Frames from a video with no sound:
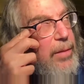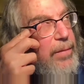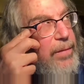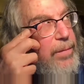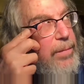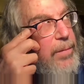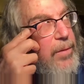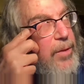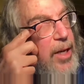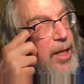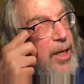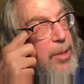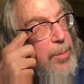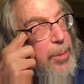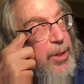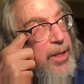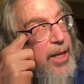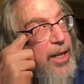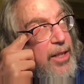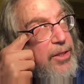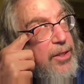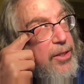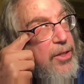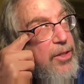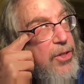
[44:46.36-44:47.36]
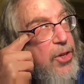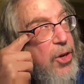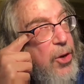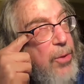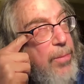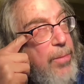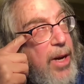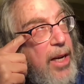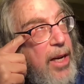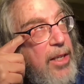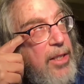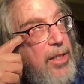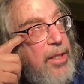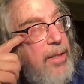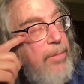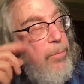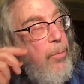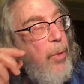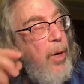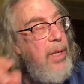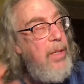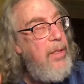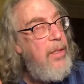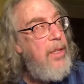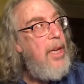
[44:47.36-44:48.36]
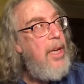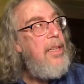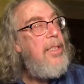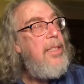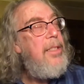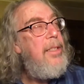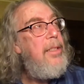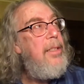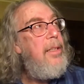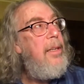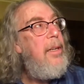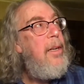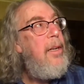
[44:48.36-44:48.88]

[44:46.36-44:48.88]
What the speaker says: transportation so much, what does